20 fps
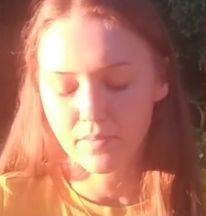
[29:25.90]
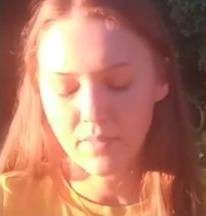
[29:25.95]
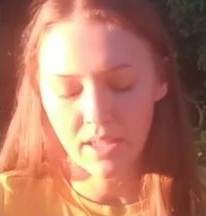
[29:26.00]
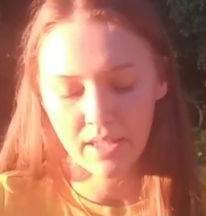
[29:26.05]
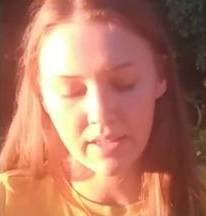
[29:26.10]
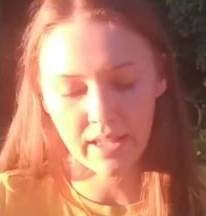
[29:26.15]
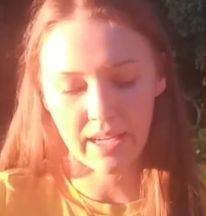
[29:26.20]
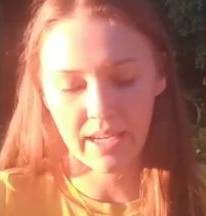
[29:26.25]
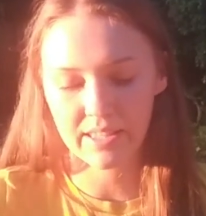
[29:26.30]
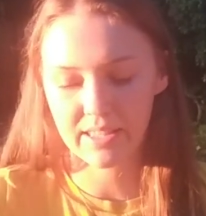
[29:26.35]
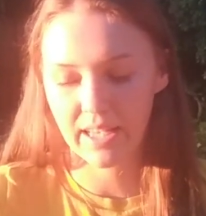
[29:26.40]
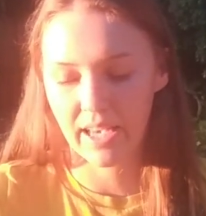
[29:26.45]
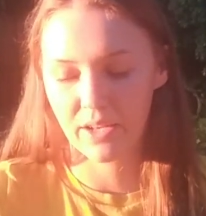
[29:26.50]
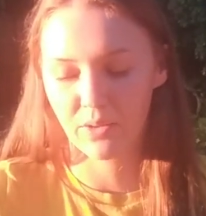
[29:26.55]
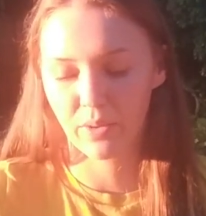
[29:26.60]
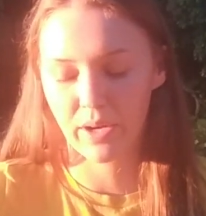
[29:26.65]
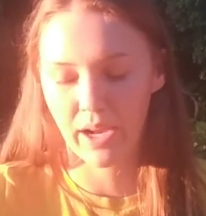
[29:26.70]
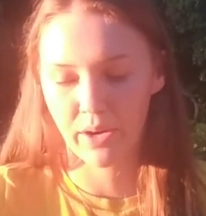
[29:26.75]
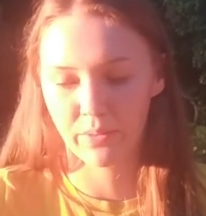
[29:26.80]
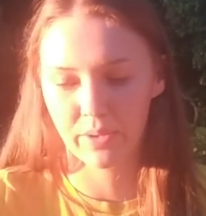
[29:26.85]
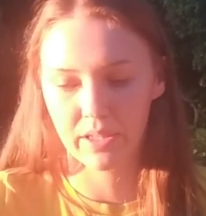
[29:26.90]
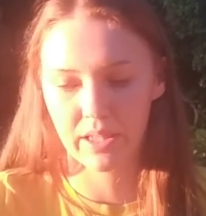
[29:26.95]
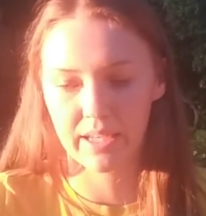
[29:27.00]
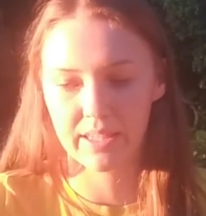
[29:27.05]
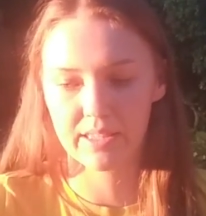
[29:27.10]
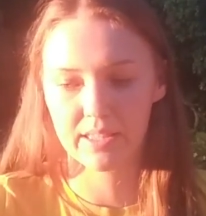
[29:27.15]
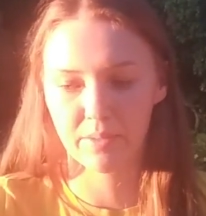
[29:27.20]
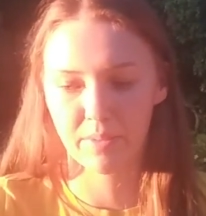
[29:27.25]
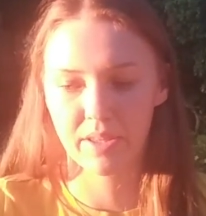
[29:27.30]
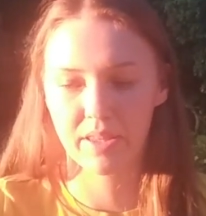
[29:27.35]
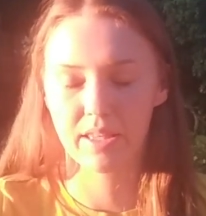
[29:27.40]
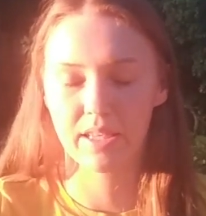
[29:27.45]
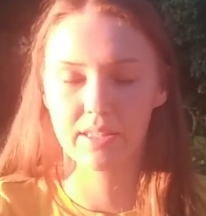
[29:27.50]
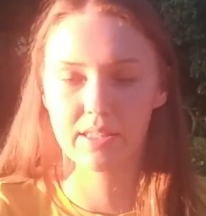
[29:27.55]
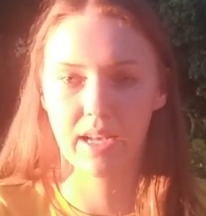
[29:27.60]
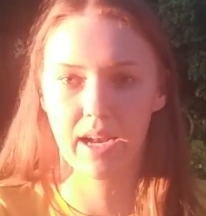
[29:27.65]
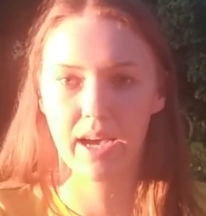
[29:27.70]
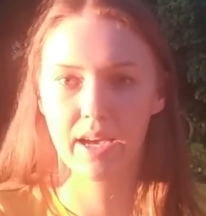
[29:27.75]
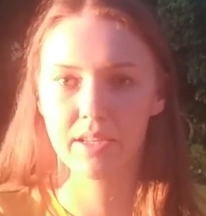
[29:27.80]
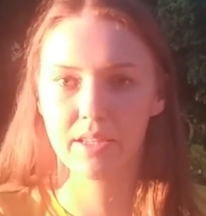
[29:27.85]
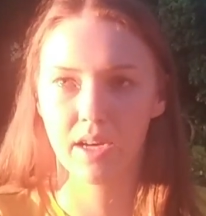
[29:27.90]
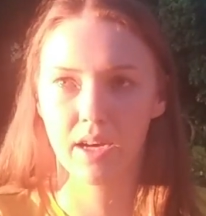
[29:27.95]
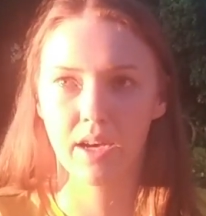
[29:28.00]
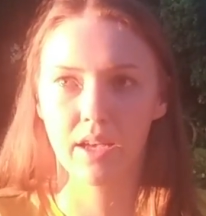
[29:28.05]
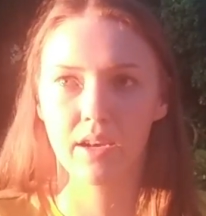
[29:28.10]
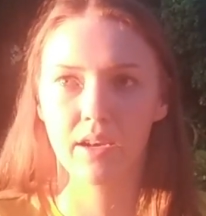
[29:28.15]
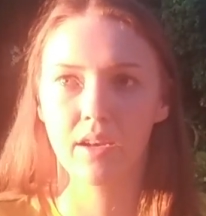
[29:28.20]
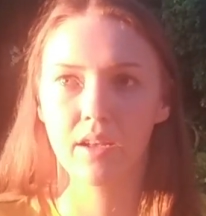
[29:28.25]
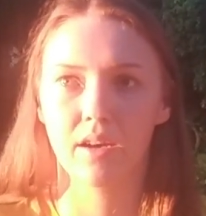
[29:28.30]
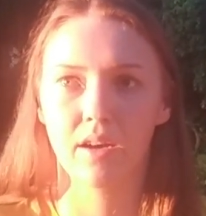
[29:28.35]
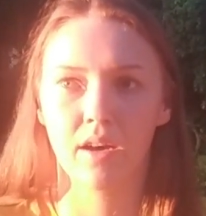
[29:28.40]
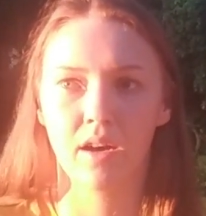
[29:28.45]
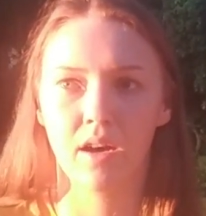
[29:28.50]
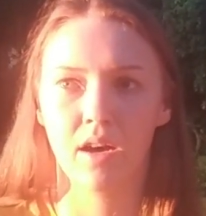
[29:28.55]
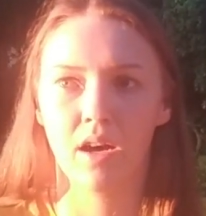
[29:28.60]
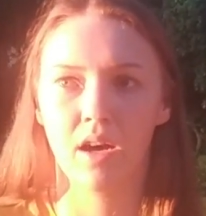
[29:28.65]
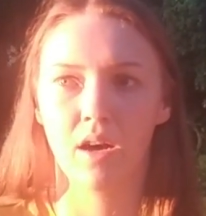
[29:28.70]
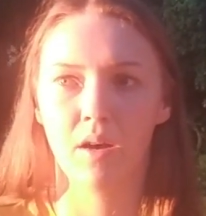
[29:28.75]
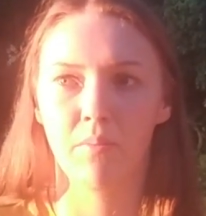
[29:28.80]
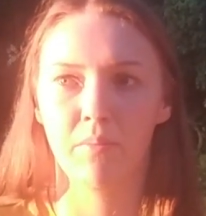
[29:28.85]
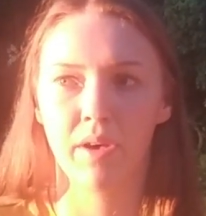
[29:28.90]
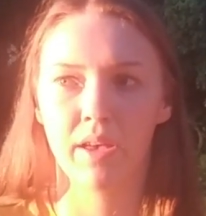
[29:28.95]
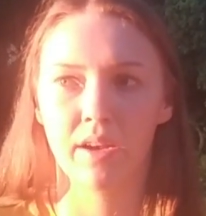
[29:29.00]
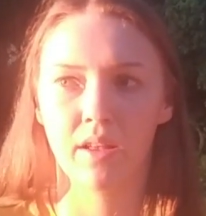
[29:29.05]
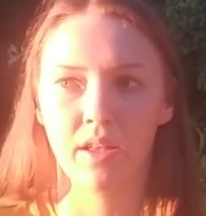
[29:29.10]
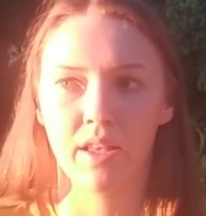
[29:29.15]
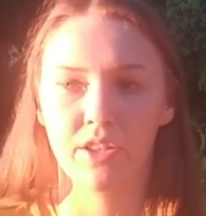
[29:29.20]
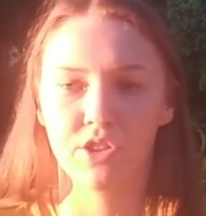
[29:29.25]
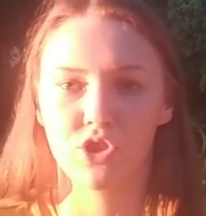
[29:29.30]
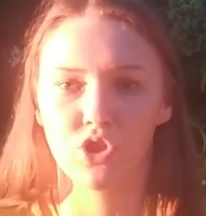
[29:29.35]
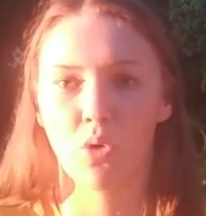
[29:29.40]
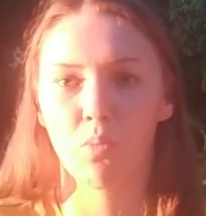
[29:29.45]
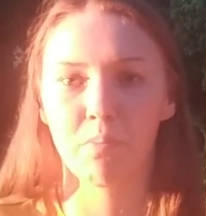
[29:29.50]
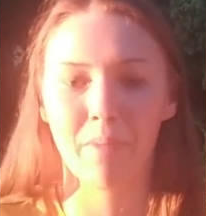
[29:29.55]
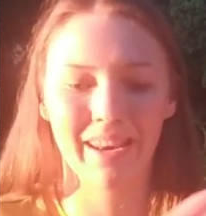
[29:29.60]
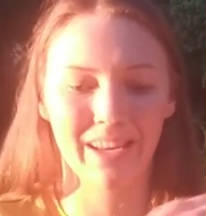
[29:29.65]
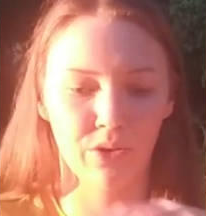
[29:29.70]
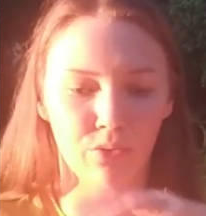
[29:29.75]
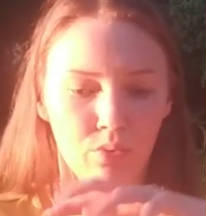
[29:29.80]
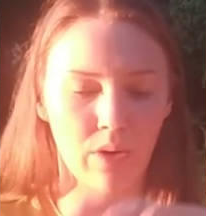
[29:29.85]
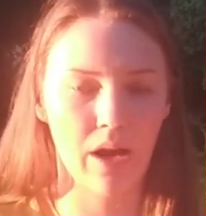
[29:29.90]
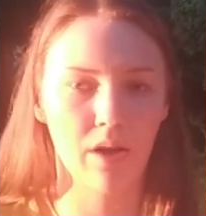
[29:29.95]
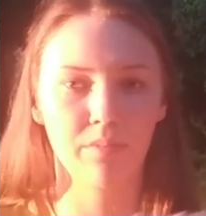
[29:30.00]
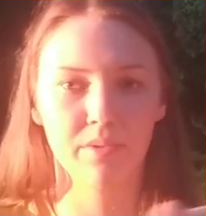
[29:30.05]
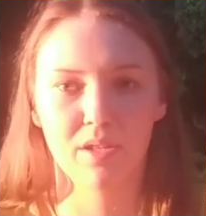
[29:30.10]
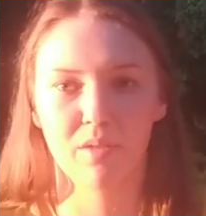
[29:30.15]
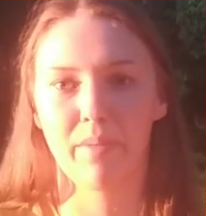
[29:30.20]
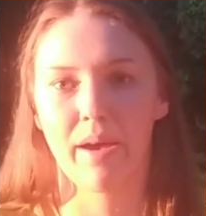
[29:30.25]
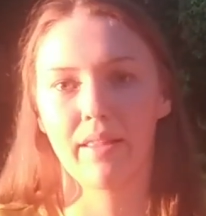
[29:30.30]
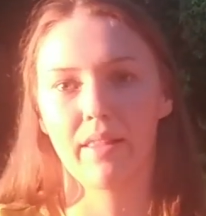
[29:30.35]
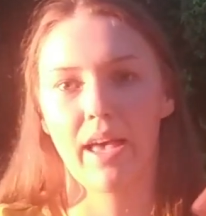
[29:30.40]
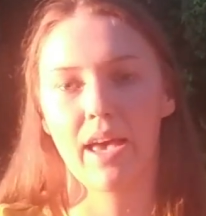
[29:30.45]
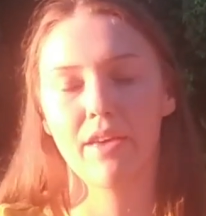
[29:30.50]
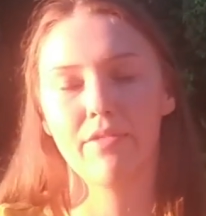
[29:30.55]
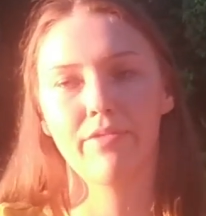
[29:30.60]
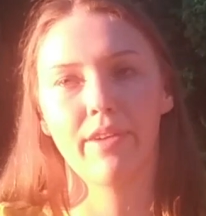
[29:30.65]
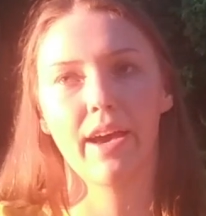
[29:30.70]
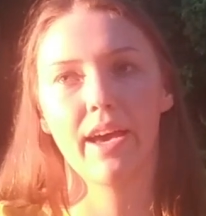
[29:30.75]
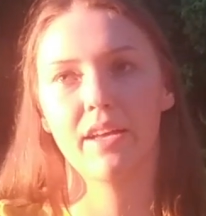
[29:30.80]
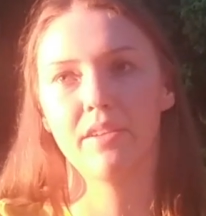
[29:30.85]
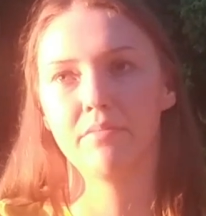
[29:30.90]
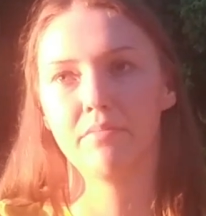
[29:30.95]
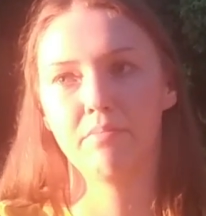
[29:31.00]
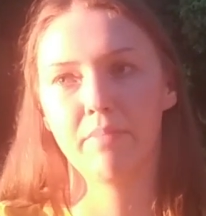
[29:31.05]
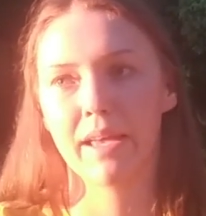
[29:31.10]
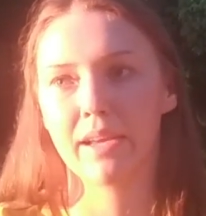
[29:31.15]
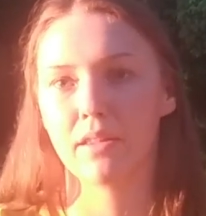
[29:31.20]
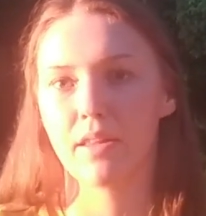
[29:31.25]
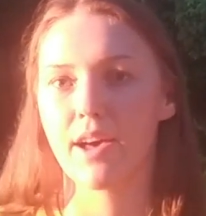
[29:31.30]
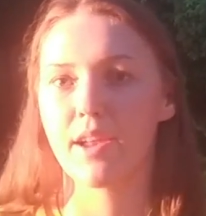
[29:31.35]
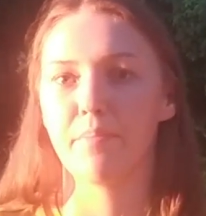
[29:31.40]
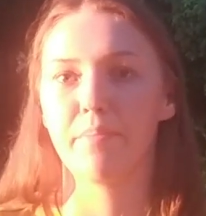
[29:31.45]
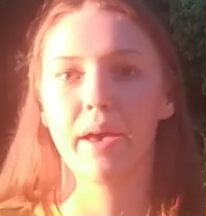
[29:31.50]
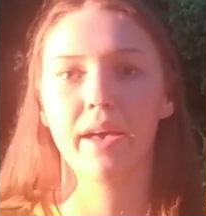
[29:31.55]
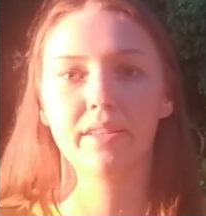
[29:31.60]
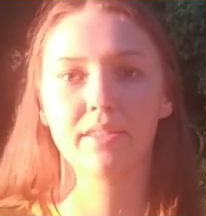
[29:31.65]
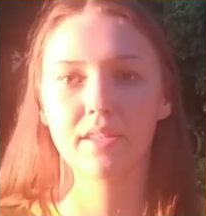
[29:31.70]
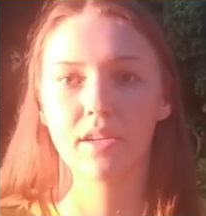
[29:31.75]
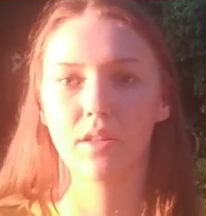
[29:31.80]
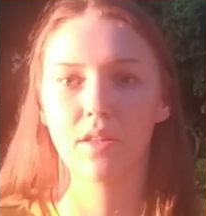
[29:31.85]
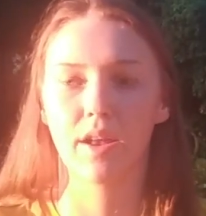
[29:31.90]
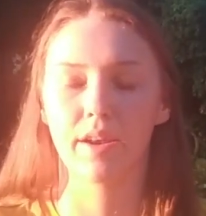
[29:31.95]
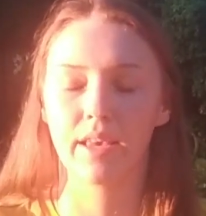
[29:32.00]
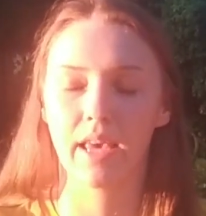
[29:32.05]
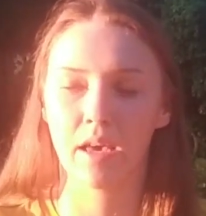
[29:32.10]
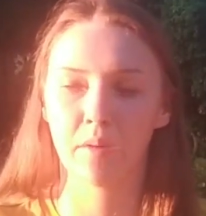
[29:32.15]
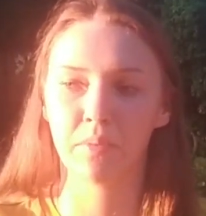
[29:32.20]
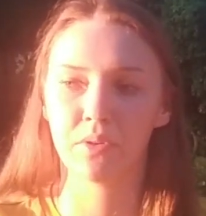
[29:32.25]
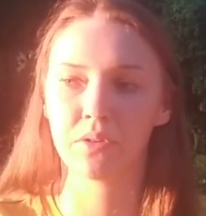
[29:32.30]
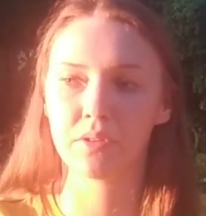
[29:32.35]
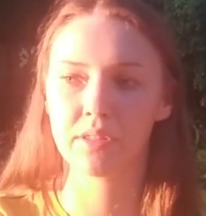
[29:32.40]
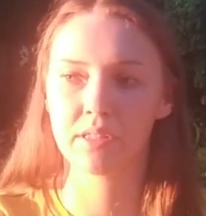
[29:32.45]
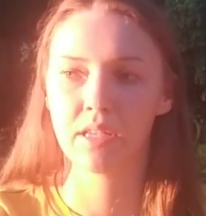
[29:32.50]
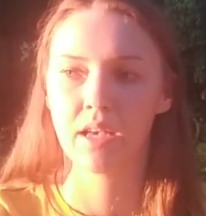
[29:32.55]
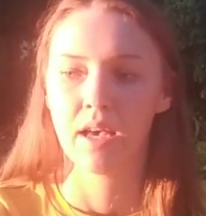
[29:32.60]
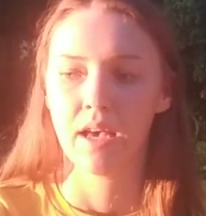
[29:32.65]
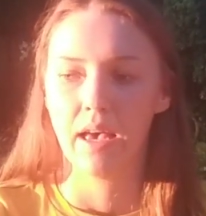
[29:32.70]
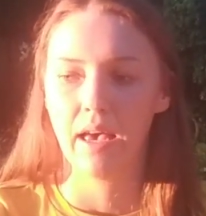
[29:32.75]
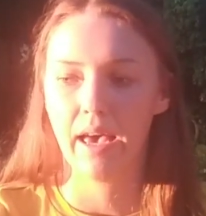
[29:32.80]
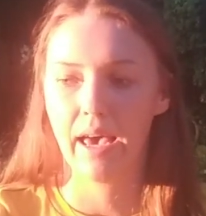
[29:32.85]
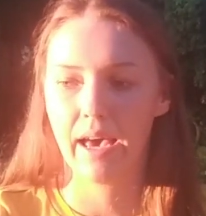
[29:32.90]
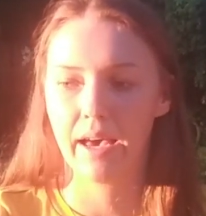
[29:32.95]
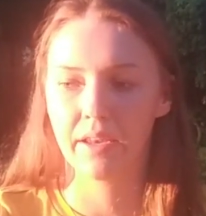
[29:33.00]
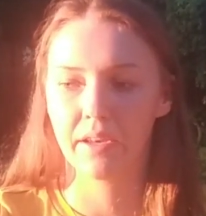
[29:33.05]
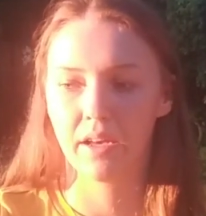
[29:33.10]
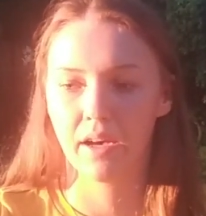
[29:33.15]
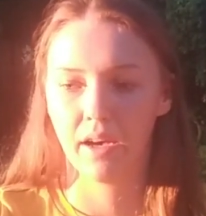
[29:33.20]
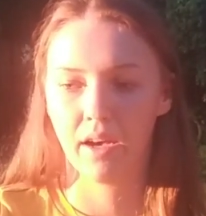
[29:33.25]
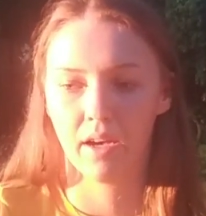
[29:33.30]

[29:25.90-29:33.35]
And like I said, when I realized some of the things that I had done in so many realms of my life, I had made a lot of bets and a lot of gambles, and